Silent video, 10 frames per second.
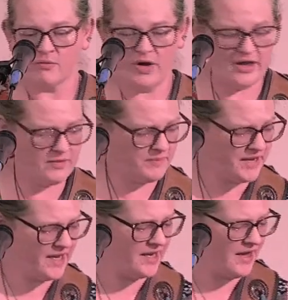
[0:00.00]
will
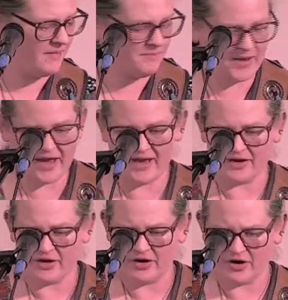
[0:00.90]
be a
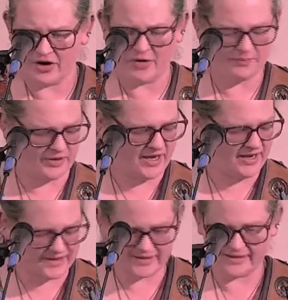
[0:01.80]
better
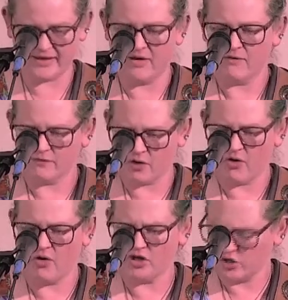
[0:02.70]
place for